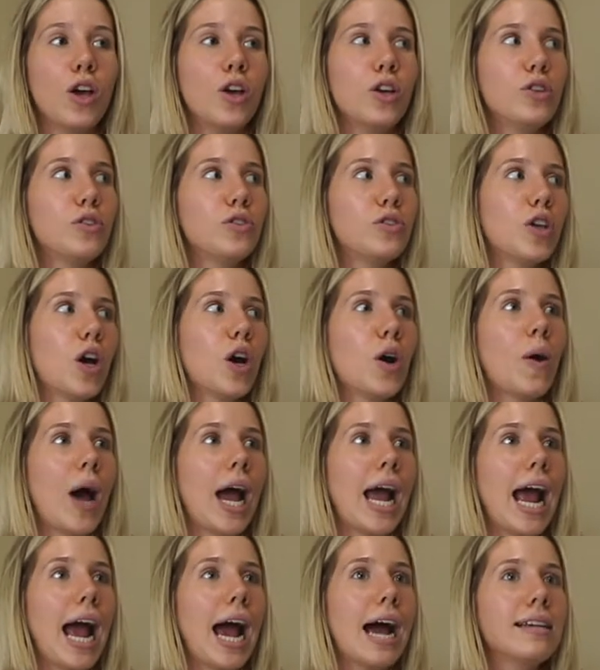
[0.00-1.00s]
So I
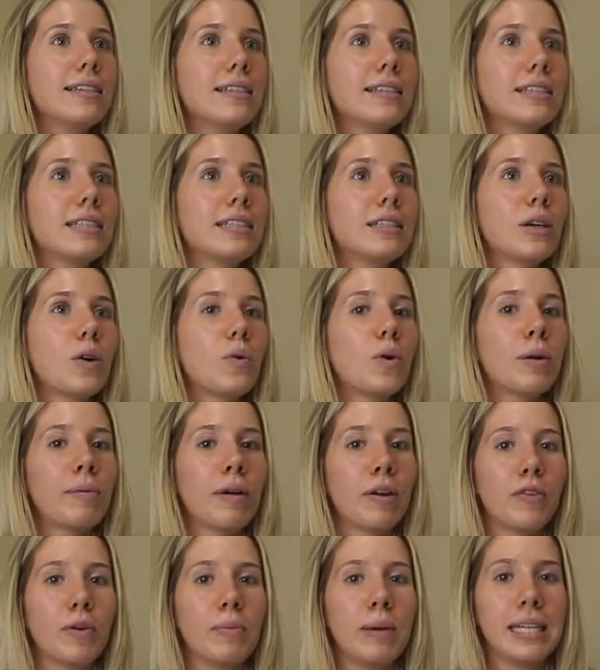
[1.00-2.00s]
asked one of my
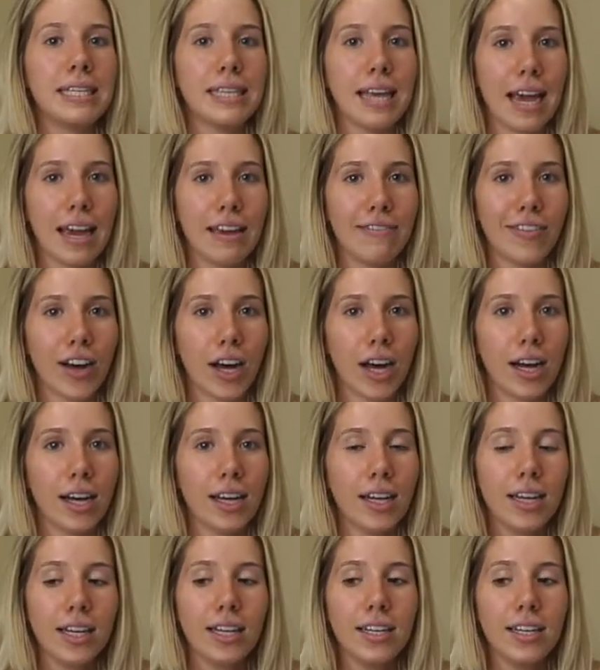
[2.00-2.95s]
roommates, Ava,